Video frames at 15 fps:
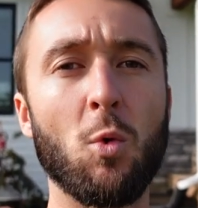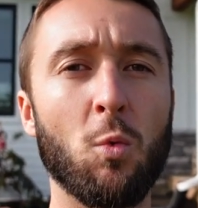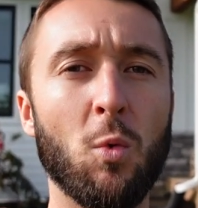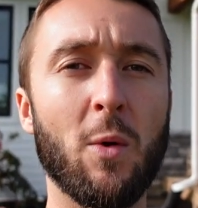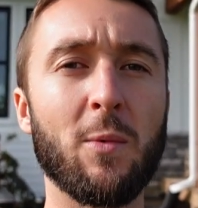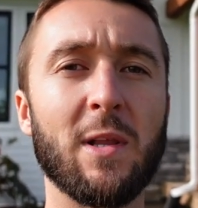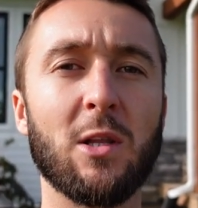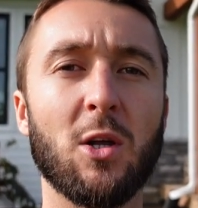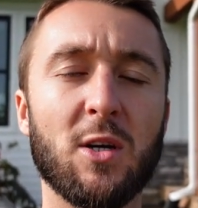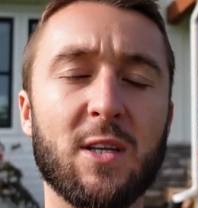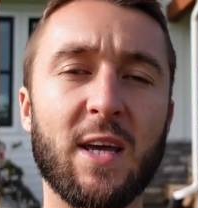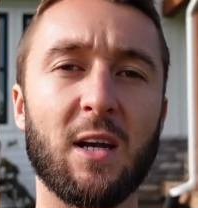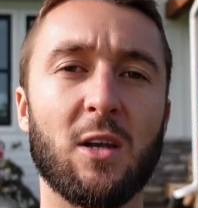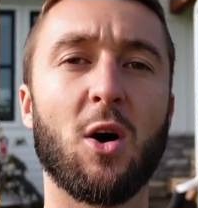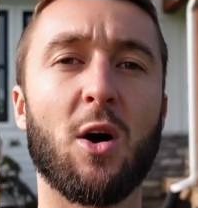when we
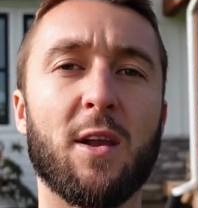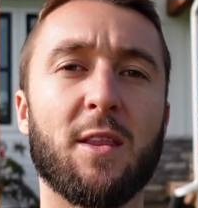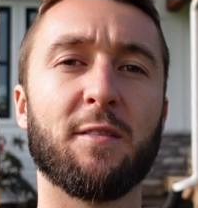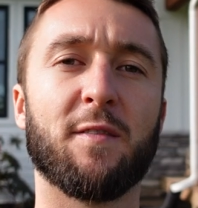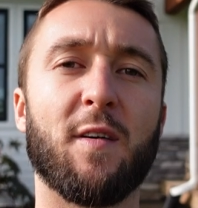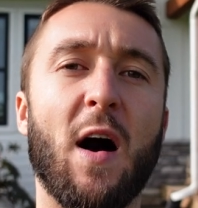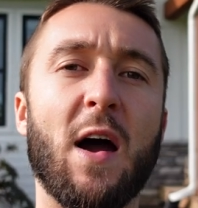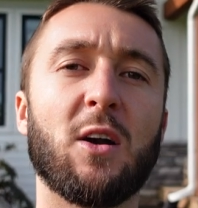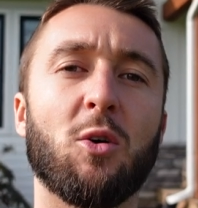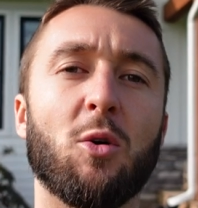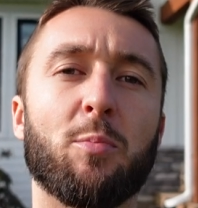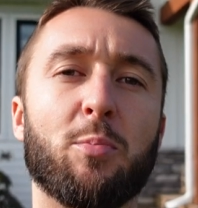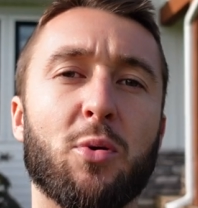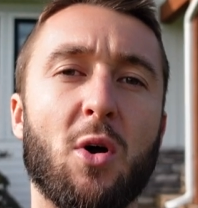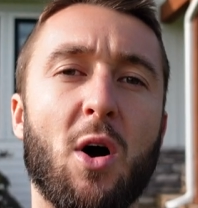looked at a lot of the
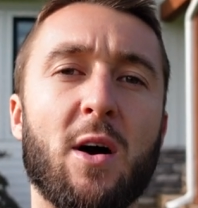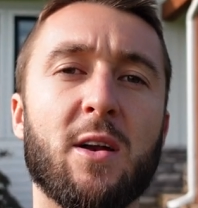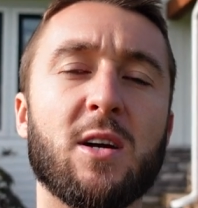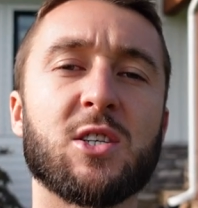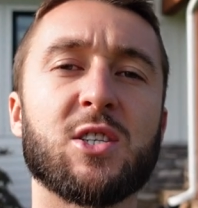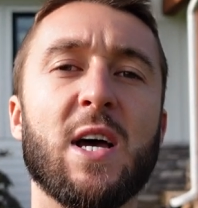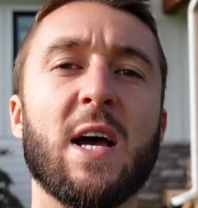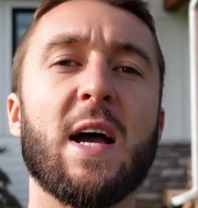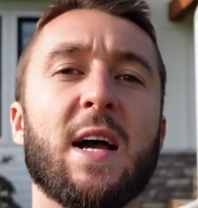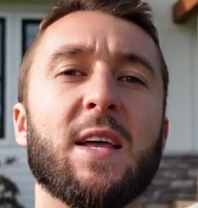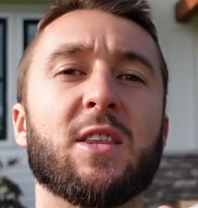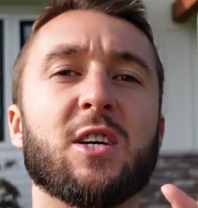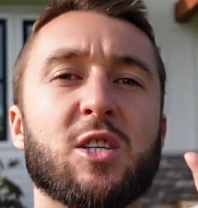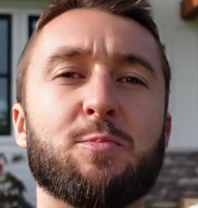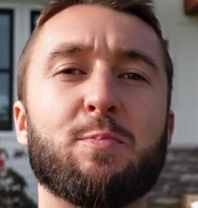vinyl products
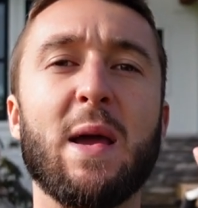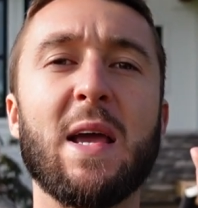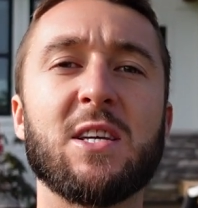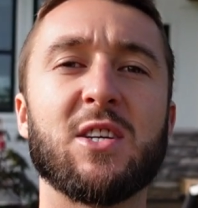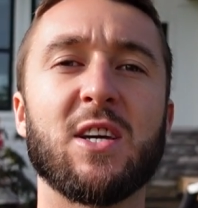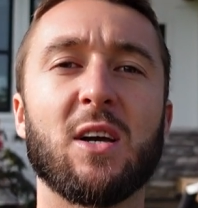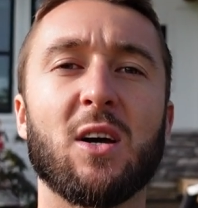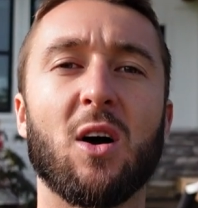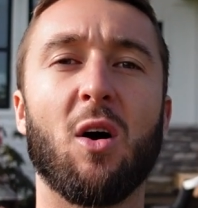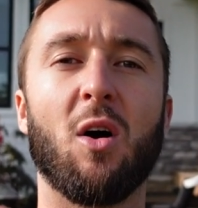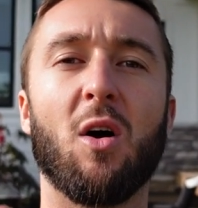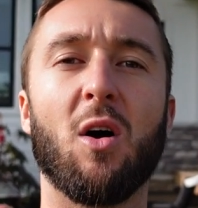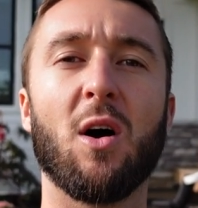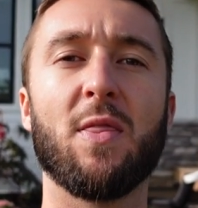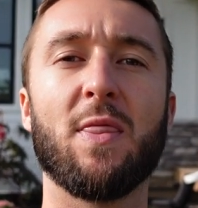the spacing
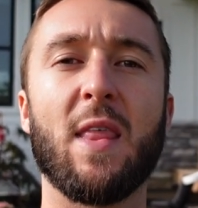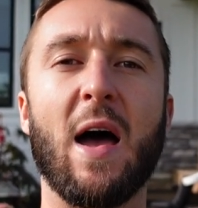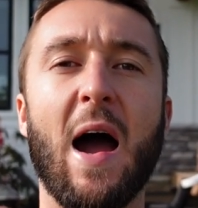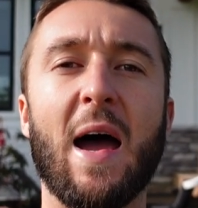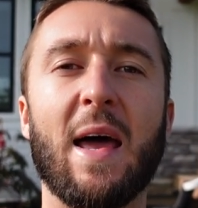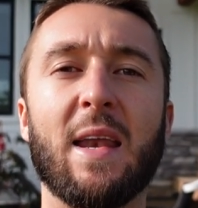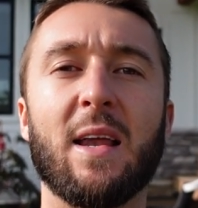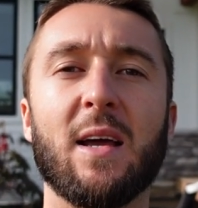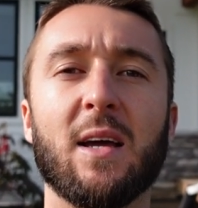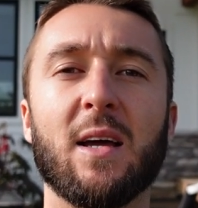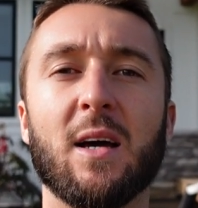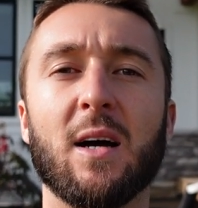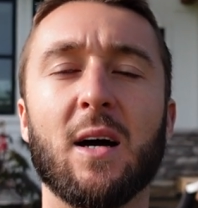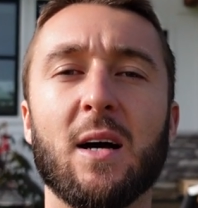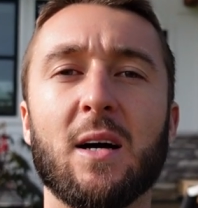on that
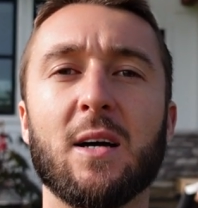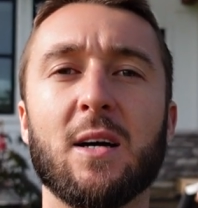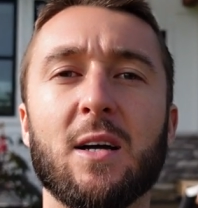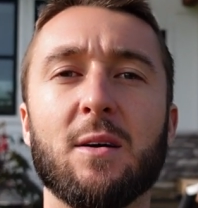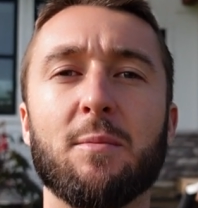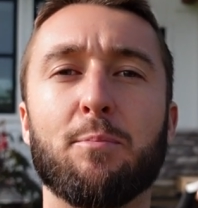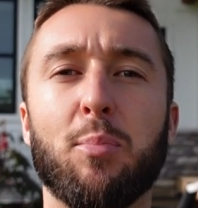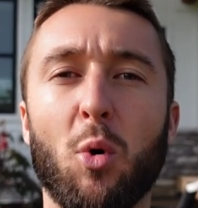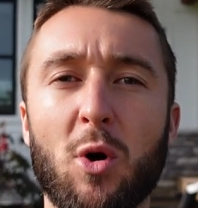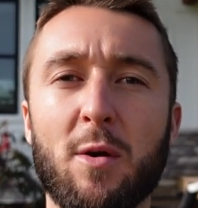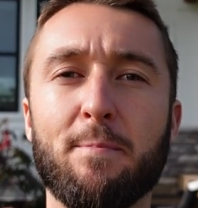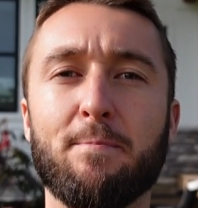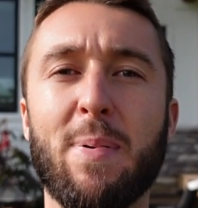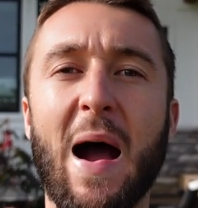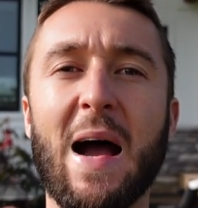board
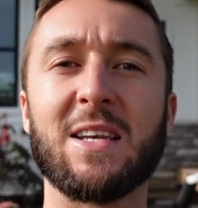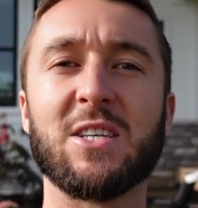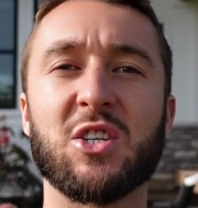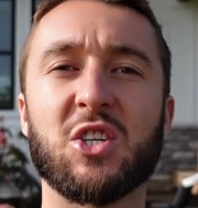and batten